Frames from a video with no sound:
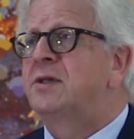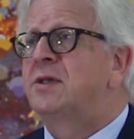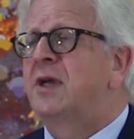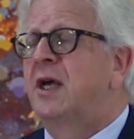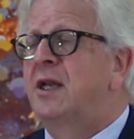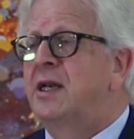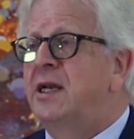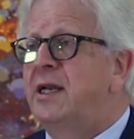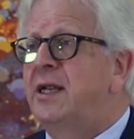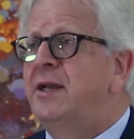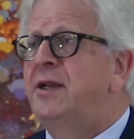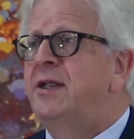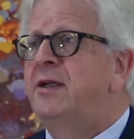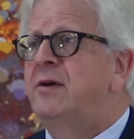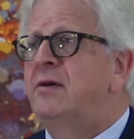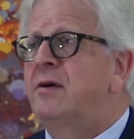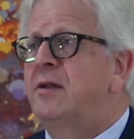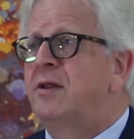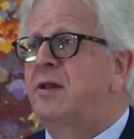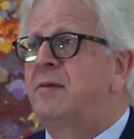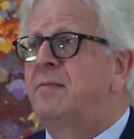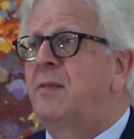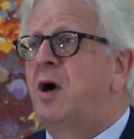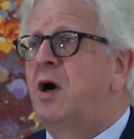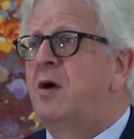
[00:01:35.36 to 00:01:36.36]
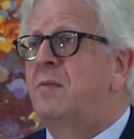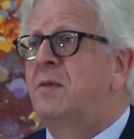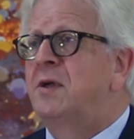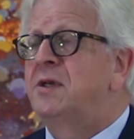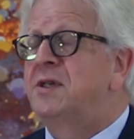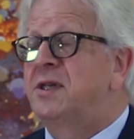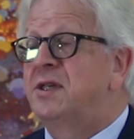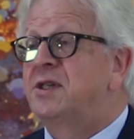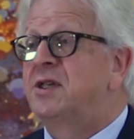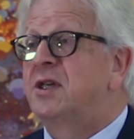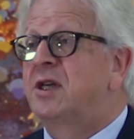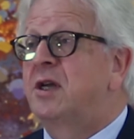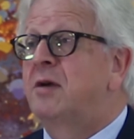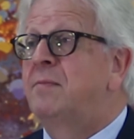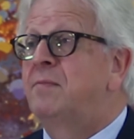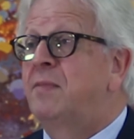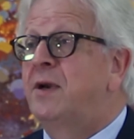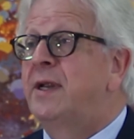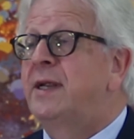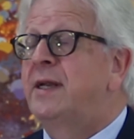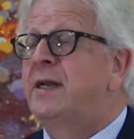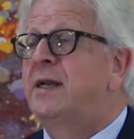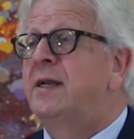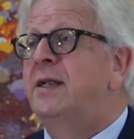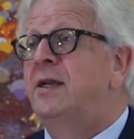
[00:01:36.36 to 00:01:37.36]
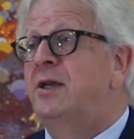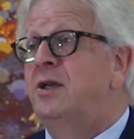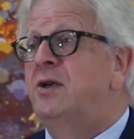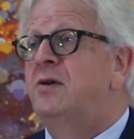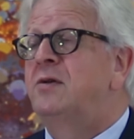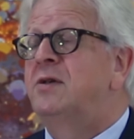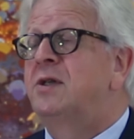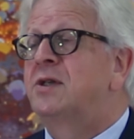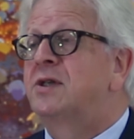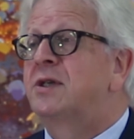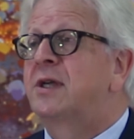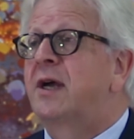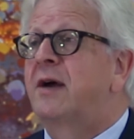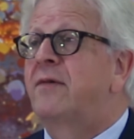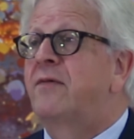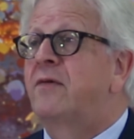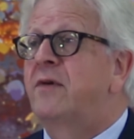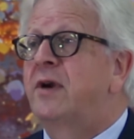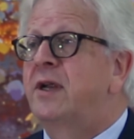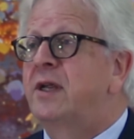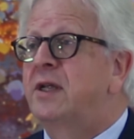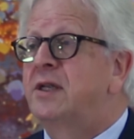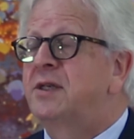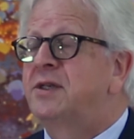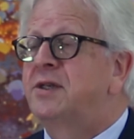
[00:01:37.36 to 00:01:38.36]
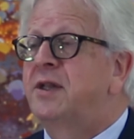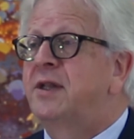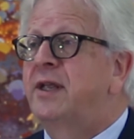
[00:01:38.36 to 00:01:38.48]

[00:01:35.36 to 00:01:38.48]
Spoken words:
And Lydia at the moment, as a completely new discovery, is